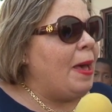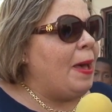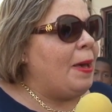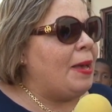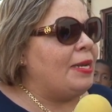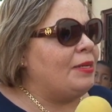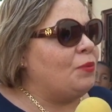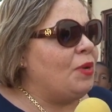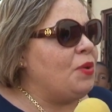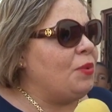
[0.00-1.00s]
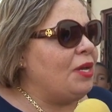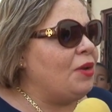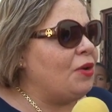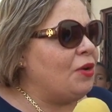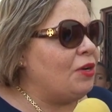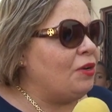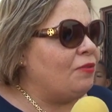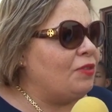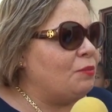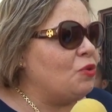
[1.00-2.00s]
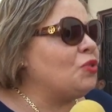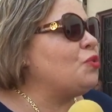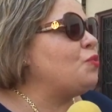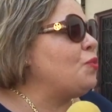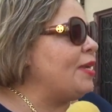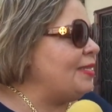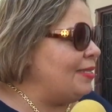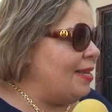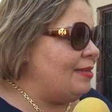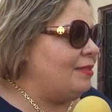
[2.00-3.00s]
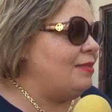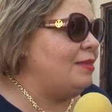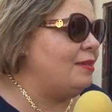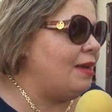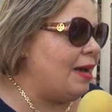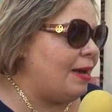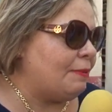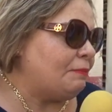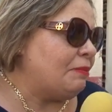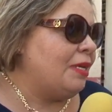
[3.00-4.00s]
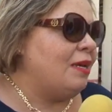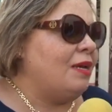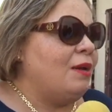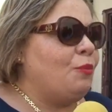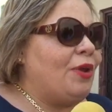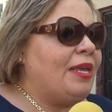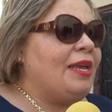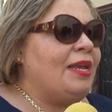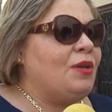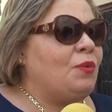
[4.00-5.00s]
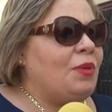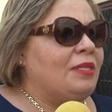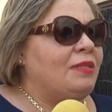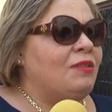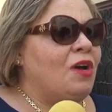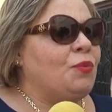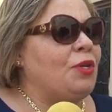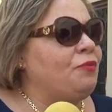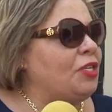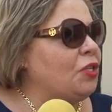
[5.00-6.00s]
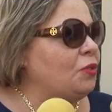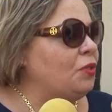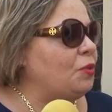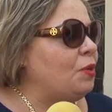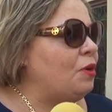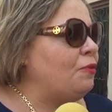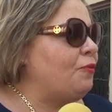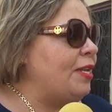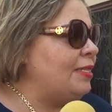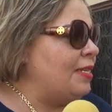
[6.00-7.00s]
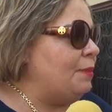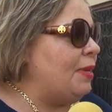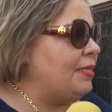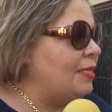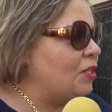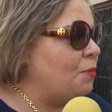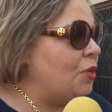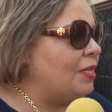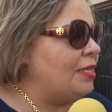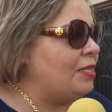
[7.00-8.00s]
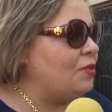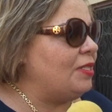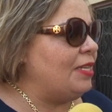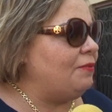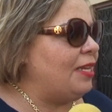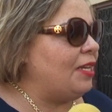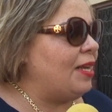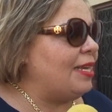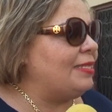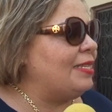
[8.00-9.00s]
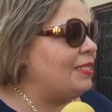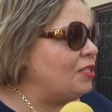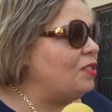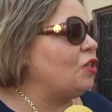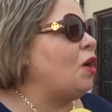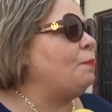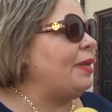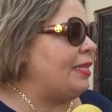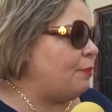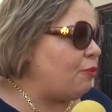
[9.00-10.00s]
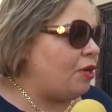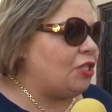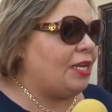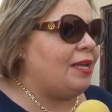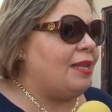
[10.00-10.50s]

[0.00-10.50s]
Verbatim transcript: And when we heard of the most recent um, break in, we thought we'd reach out to our friends in the business community to see if they can assist us to complete the project.